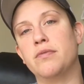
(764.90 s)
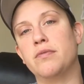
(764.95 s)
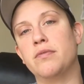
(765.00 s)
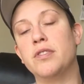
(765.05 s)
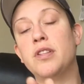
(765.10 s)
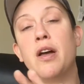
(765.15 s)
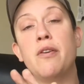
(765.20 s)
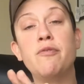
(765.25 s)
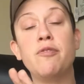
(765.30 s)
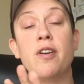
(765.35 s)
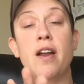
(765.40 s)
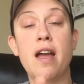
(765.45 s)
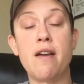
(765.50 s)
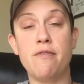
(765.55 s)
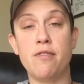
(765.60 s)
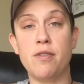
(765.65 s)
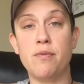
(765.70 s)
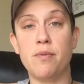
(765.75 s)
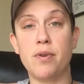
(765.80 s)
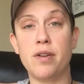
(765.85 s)
Love for
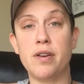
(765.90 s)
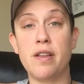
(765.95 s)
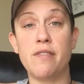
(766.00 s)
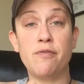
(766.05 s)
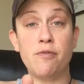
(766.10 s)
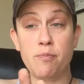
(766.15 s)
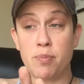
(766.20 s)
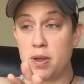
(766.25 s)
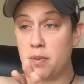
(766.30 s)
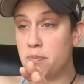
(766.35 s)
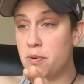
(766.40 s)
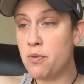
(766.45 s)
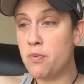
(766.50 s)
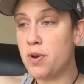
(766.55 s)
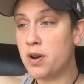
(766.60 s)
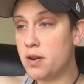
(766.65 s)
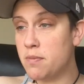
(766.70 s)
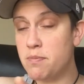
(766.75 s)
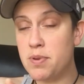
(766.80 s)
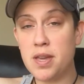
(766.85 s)
everyone. If people
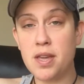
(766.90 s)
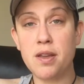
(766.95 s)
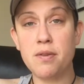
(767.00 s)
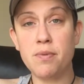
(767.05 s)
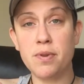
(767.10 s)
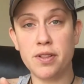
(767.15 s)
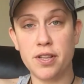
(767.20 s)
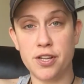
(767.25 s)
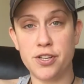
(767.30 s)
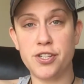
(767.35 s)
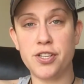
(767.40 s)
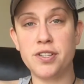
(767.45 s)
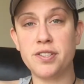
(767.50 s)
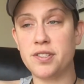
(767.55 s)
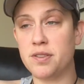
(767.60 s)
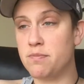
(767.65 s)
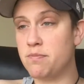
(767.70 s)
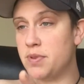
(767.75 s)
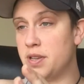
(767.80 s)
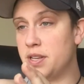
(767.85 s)
want to be
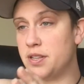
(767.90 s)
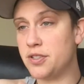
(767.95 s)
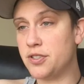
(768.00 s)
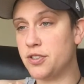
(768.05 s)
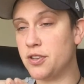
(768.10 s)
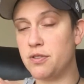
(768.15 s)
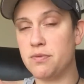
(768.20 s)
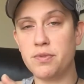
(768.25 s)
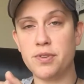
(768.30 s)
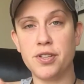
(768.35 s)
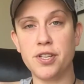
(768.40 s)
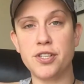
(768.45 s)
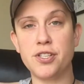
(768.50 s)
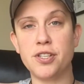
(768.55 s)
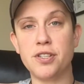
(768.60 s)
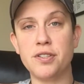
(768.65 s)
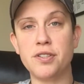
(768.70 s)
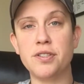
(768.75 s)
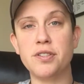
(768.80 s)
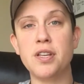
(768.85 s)
religious and be in certain
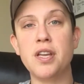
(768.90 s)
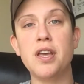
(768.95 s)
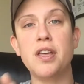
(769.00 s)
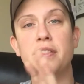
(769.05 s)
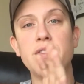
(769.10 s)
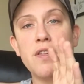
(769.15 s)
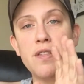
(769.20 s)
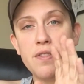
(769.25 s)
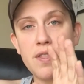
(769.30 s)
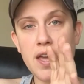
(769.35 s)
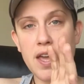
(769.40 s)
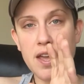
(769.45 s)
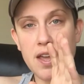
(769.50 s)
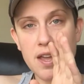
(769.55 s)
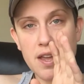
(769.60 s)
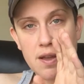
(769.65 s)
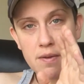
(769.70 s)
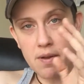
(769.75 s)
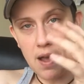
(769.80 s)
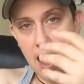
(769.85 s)
religions, then
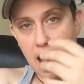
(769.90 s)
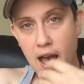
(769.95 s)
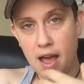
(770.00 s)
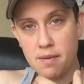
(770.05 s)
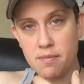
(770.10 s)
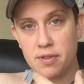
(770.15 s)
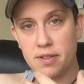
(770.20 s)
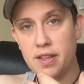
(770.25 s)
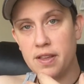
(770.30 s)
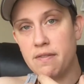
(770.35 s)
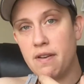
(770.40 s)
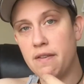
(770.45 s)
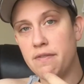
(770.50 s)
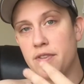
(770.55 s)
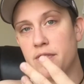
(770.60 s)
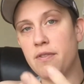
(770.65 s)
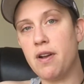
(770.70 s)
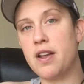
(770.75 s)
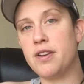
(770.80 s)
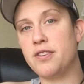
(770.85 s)
they, I believe, have
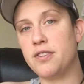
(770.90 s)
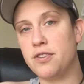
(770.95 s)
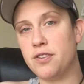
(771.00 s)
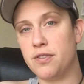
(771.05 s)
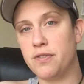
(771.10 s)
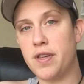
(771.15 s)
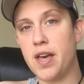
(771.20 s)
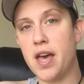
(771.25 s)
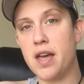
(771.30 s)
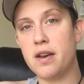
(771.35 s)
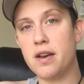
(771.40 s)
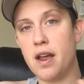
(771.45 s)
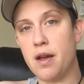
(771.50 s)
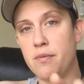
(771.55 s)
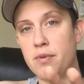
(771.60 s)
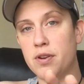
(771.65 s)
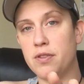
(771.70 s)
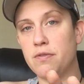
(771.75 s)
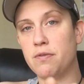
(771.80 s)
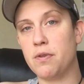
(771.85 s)
the right to do that. I
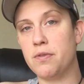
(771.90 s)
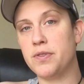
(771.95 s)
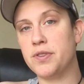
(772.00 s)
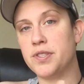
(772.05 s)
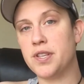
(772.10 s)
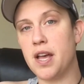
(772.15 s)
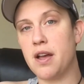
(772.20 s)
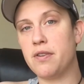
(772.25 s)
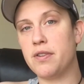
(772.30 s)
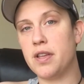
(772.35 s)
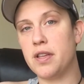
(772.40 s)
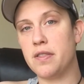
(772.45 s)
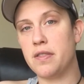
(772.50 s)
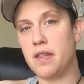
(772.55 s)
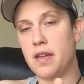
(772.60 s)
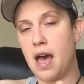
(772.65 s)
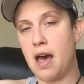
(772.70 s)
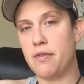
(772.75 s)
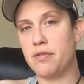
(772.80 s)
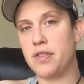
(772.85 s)
want to throw this
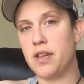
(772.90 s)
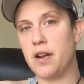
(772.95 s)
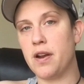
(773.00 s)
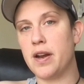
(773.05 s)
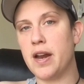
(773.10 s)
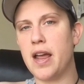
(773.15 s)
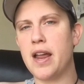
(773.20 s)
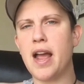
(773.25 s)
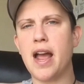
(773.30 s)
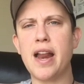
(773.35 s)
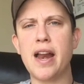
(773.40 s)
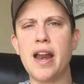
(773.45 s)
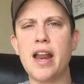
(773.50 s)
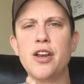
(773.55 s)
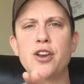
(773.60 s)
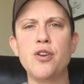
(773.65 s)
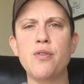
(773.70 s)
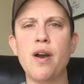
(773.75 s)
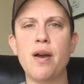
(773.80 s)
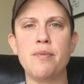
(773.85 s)
out there. And I
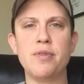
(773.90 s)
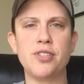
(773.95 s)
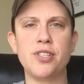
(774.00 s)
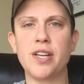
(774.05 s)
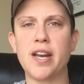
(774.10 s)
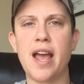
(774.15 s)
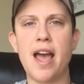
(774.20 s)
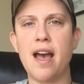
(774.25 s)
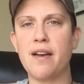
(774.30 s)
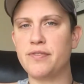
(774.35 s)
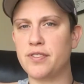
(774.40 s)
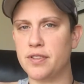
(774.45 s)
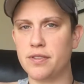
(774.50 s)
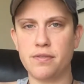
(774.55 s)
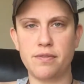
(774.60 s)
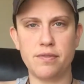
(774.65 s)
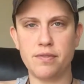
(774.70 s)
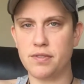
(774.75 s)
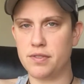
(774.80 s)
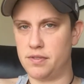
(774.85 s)
knew I was going to have
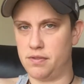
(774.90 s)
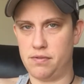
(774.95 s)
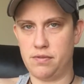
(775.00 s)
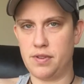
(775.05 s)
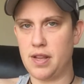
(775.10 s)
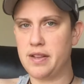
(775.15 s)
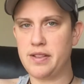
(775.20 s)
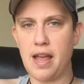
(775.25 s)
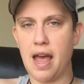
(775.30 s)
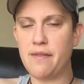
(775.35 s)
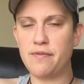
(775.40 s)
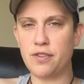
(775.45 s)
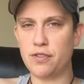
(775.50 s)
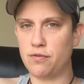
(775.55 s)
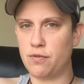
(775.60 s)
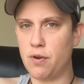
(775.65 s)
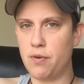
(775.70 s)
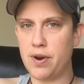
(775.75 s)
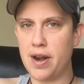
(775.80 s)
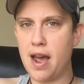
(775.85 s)
to
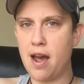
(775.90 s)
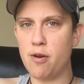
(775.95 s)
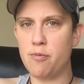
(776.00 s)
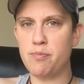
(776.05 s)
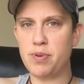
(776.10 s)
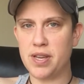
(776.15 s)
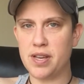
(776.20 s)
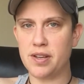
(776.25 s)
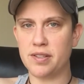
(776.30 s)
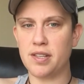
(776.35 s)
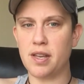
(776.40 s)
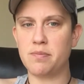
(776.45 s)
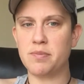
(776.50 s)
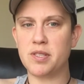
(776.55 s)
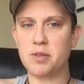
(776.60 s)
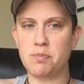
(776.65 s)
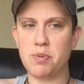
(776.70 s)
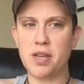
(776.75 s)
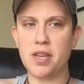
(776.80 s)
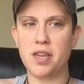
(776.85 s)
throw it out, because I'm
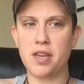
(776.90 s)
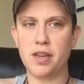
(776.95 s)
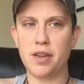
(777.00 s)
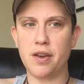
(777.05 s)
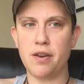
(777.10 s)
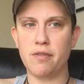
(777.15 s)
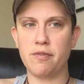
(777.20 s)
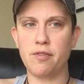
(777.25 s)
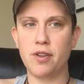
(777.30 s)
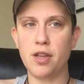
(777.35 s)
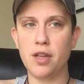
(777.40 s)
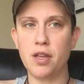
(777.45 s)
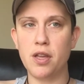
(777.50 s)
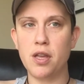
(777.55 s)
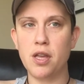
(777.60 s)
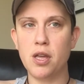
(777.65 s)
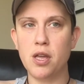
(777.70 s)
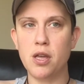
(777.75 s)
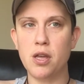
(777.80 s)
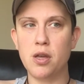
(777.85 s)
speaking of
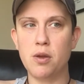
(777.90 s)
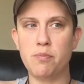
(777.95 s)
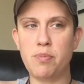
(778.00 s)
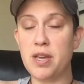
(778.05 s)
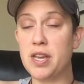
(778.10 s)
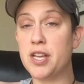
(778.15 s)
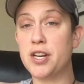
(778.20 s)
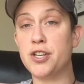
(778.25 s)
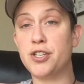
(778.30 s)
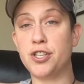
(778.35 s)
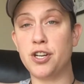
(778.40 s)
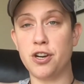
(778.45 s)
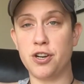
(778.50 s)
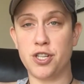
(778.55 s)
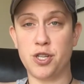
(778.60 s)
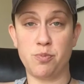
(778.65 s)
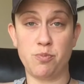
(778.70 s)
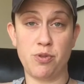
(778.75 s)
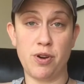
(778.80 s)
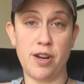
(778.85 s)
being in a
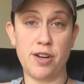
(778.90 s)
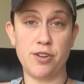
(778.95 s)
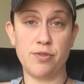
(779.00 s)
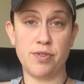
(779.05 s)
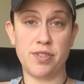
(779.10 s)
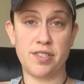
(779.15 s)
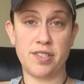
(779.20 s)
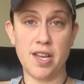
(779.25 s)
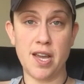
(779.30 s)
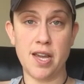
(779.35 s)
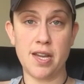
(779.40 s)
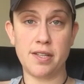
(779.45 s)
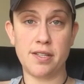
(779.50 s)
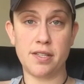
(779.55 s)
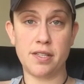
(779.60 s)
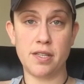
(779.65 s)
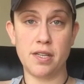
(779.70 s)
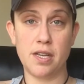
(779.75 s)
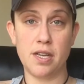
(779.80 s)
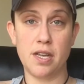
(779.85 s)
church and praying to a
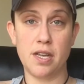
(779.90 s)
saint,